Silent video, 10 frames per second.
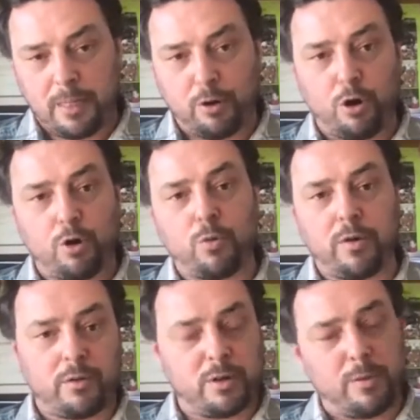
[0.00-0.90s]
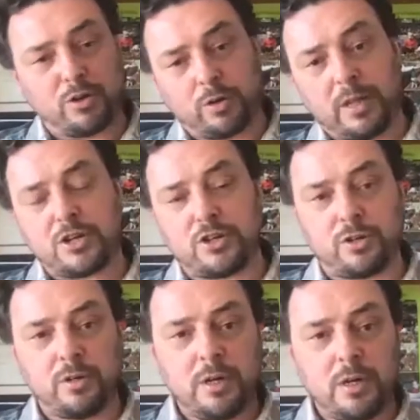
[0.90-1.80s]
grow where the tomatoes were last
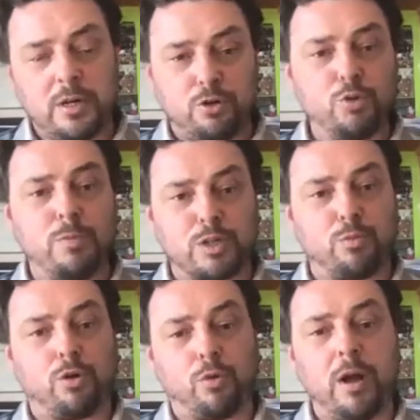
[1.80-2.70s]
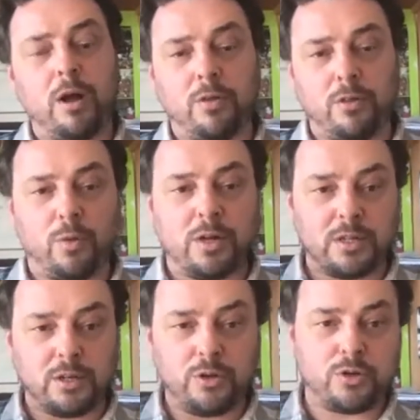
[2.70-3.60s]
year do much more well than the ones
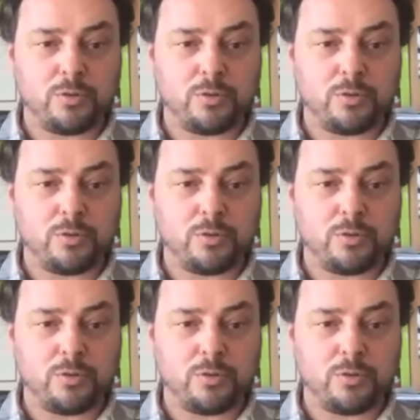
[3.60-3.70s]
that you